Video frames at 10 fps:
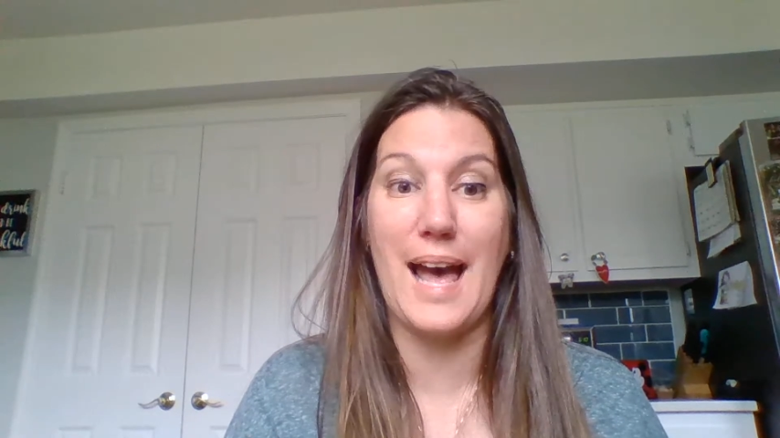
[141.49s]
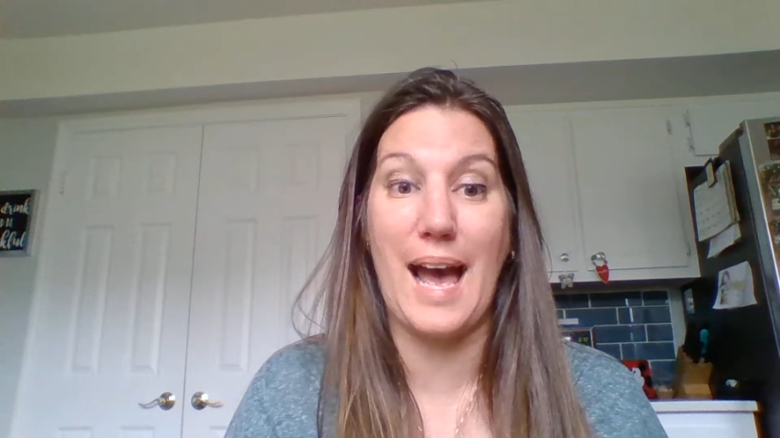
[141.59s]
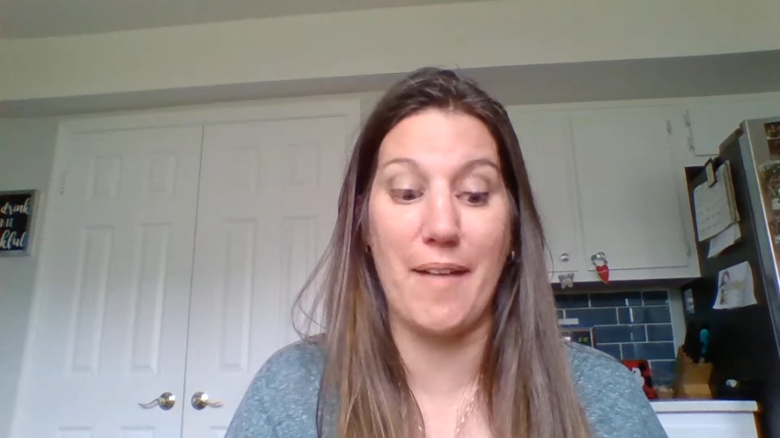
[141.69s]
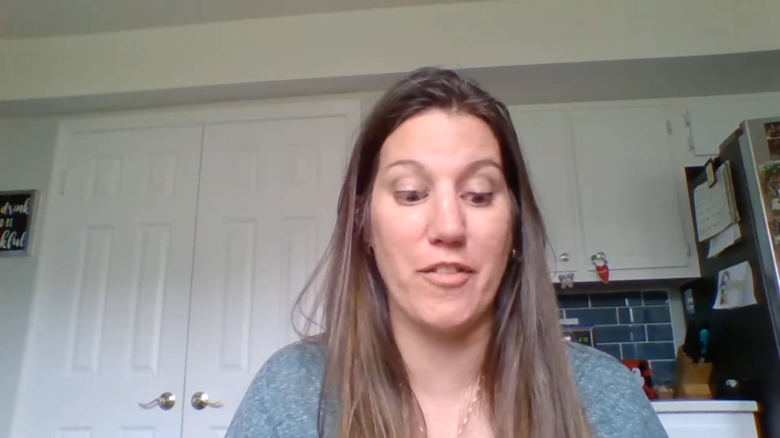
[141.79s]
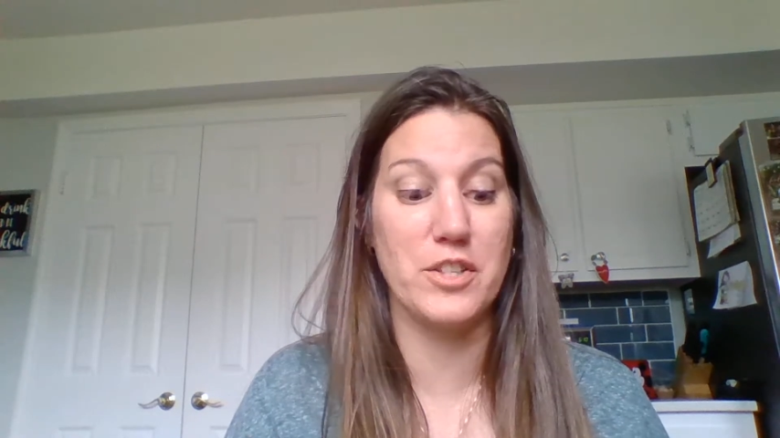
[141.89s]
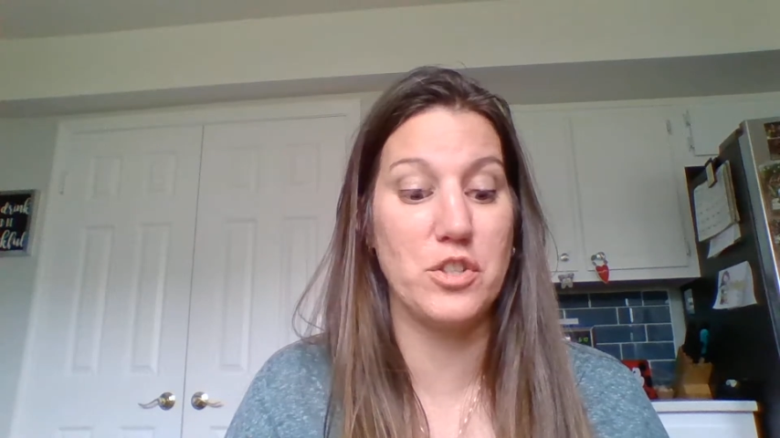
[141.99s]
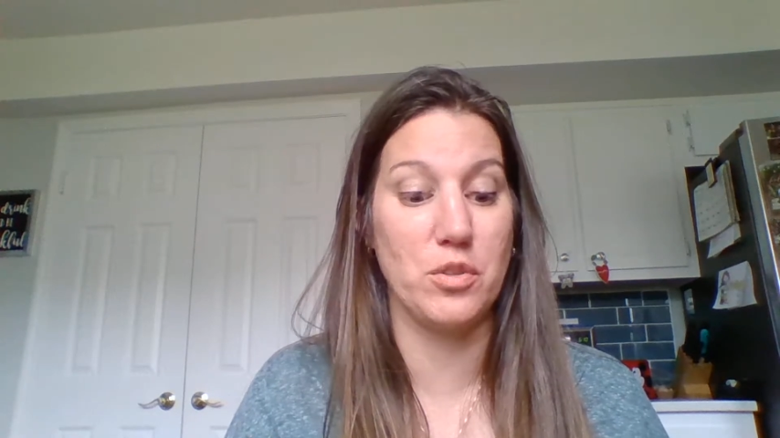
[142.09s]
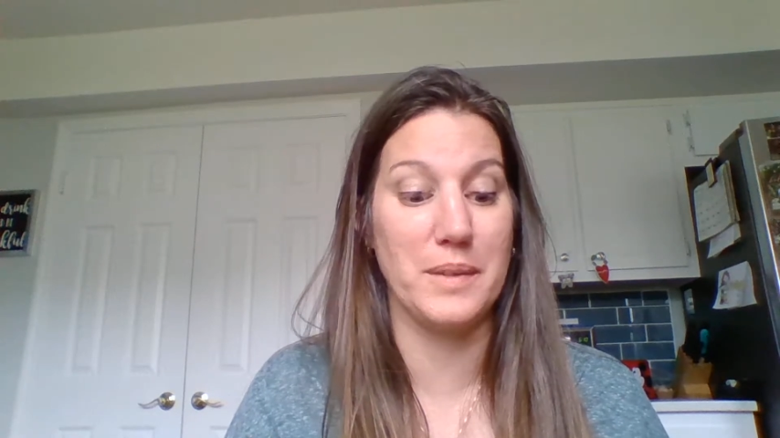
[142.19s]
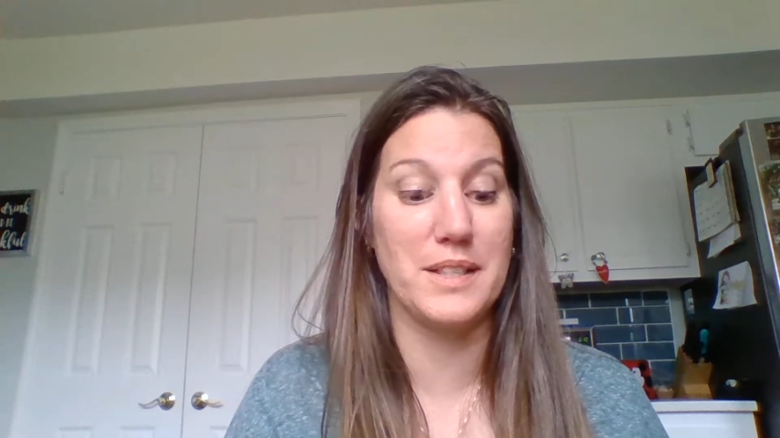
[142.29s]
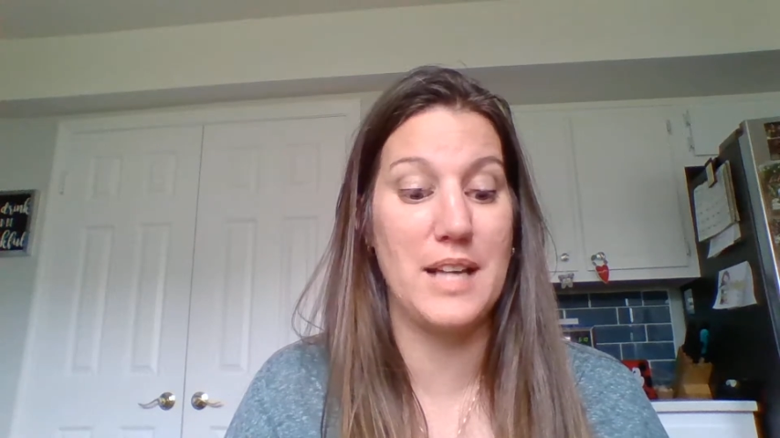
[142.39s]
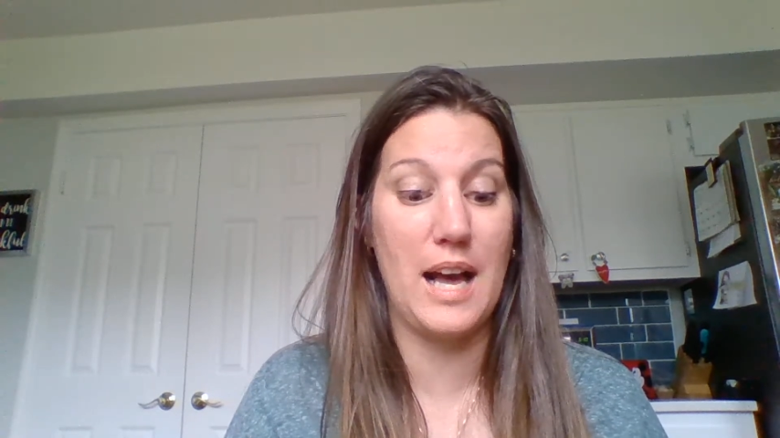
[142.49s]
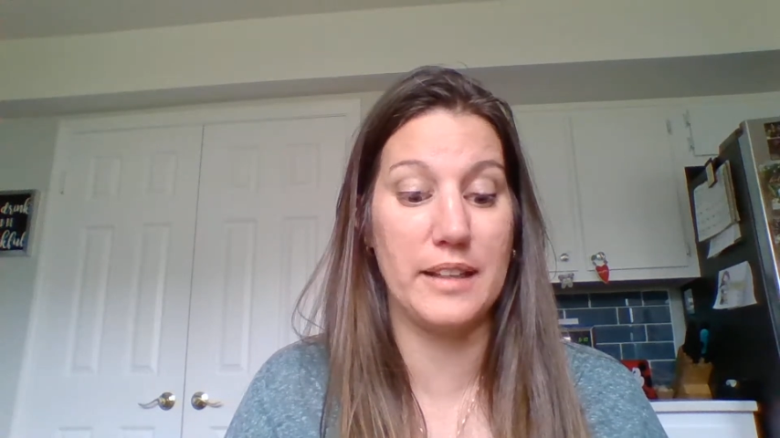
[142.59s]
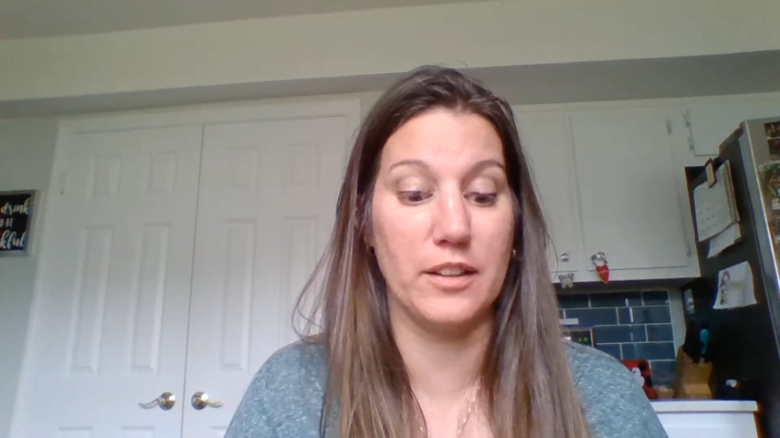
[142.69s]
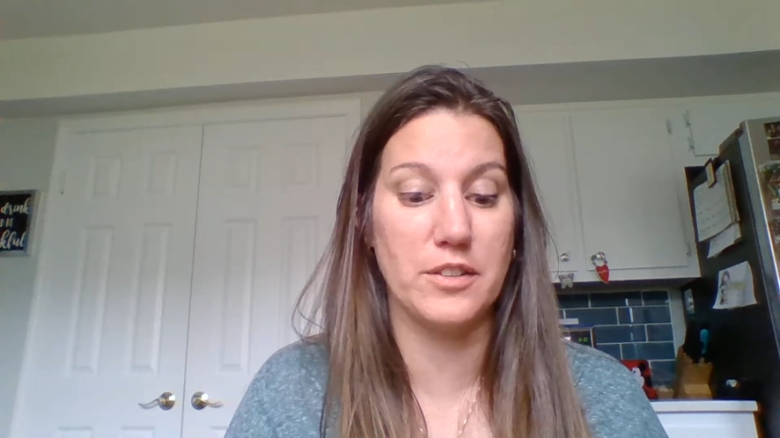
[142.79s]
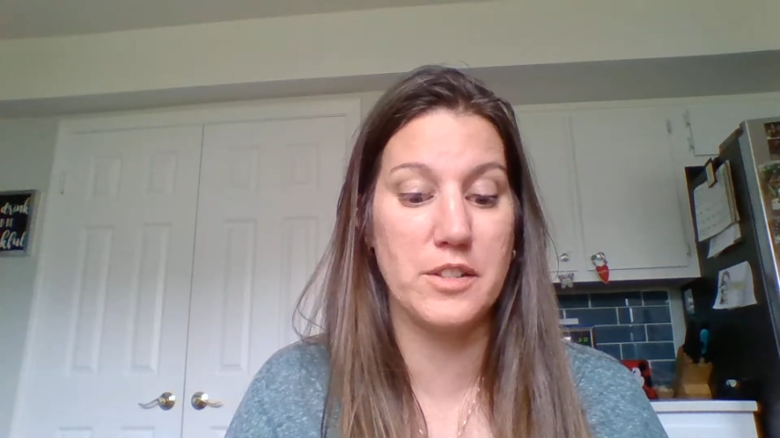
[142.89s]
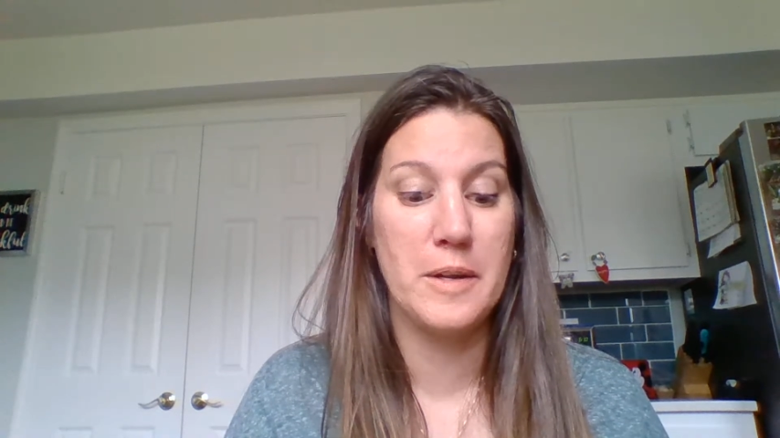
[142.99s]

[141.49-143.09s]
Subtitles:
average human toddlers.